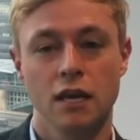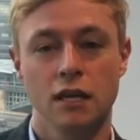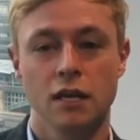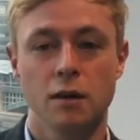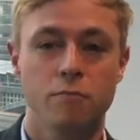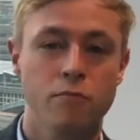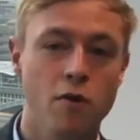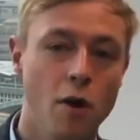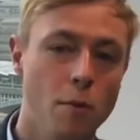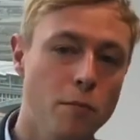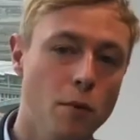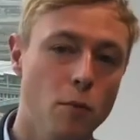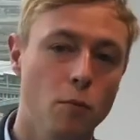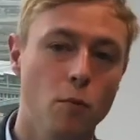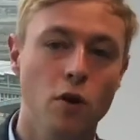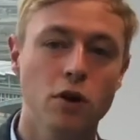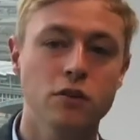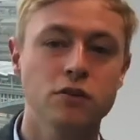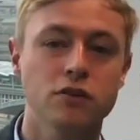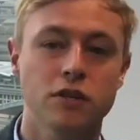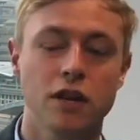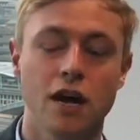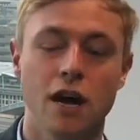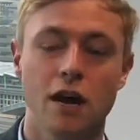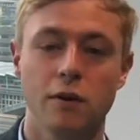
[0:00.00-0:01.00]
The problem
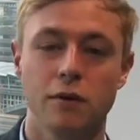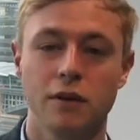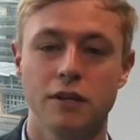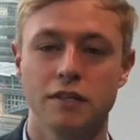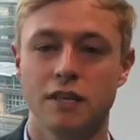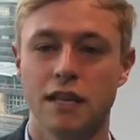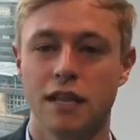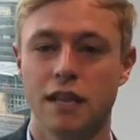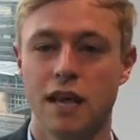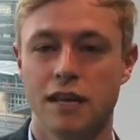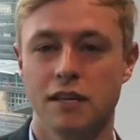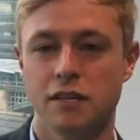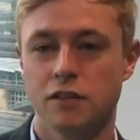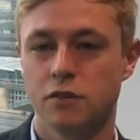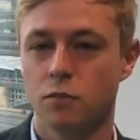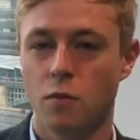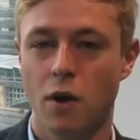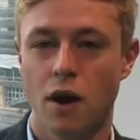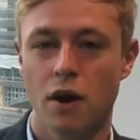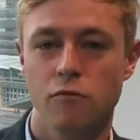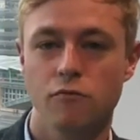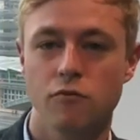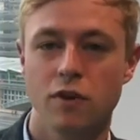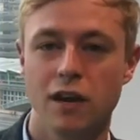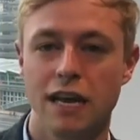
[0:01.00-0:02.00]
was though is that they just
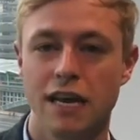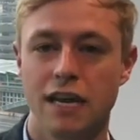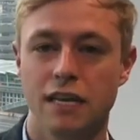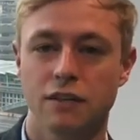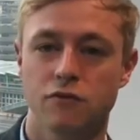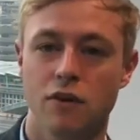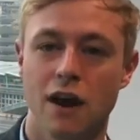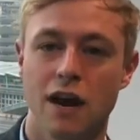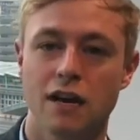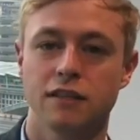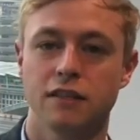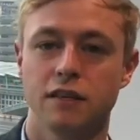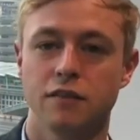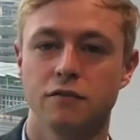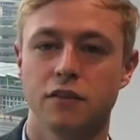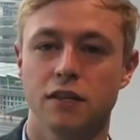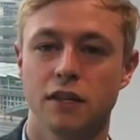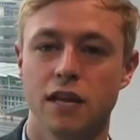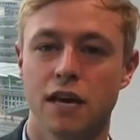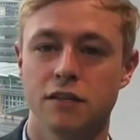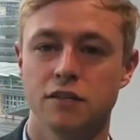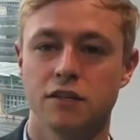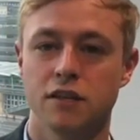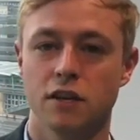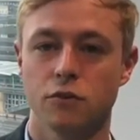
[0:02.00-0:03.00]
weren't really attractive to
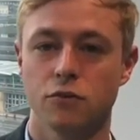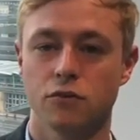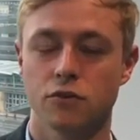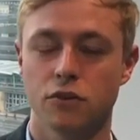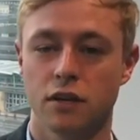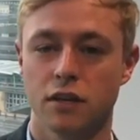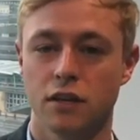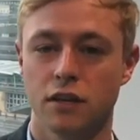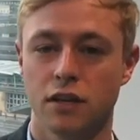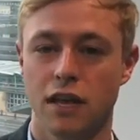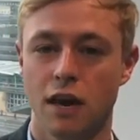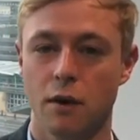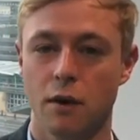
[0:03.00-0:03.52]
their children.